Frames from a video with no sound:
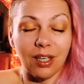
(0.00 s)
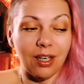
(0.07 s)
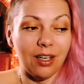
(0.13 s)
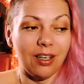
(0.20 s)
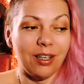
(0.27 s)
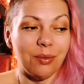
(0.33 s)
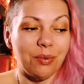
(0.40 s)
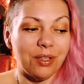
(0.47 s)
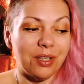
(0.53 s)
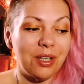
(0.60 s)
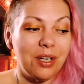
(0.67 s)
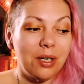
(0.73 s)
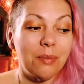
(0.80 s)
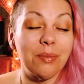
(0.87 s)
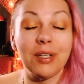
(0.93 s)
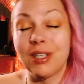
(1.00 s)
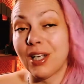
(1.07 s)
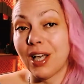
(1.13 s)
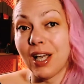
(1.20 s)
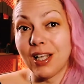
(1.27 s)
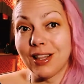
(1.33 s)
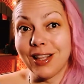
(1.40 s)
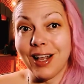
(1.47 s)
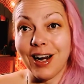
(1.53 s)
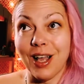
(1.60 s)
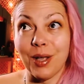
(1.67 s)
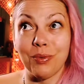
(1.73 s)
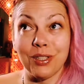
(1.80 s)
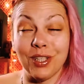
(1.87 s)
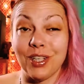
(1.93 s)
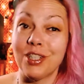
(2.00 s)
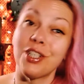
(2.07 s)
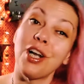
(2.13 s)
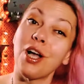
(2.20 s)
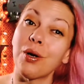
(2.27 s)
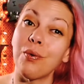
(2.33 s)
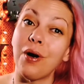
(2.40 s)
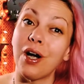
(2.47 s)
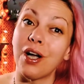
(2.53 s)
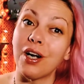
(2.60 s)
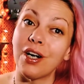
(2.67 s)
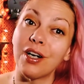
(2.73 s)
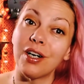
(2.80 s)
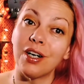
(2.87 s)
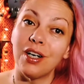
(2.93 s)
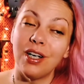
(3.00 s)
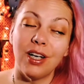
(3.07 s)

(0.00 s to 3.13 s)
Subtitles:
I would pretend that I was a jaguar,